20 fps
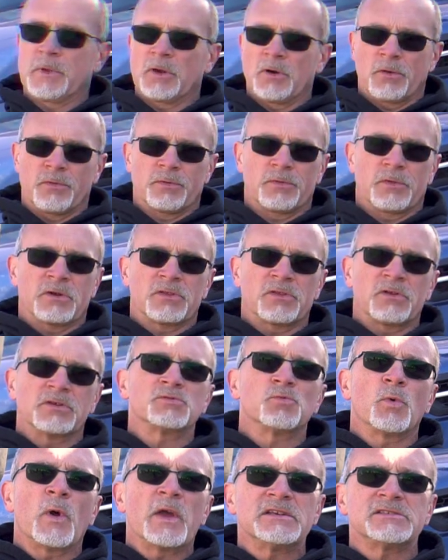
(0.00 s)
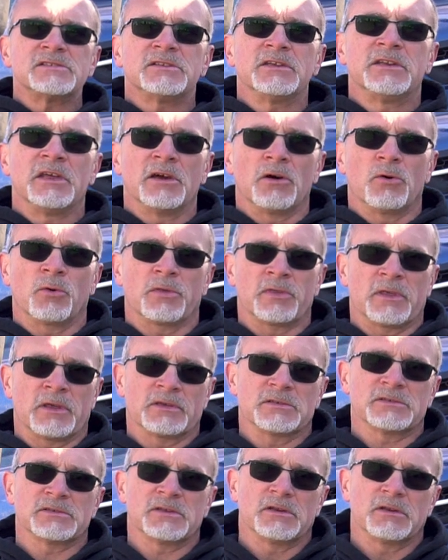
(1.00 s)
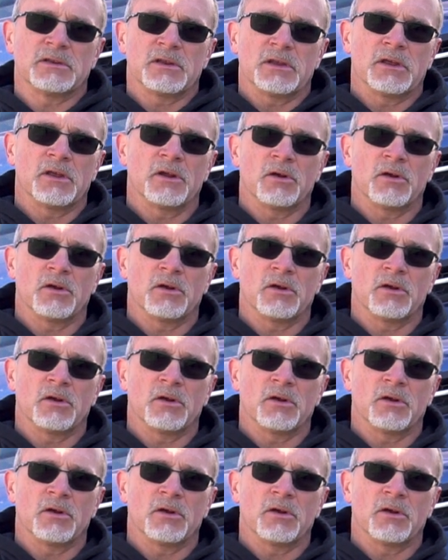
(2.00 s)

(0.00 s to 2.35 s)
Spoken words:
You know, there's ways to deal with things. And, you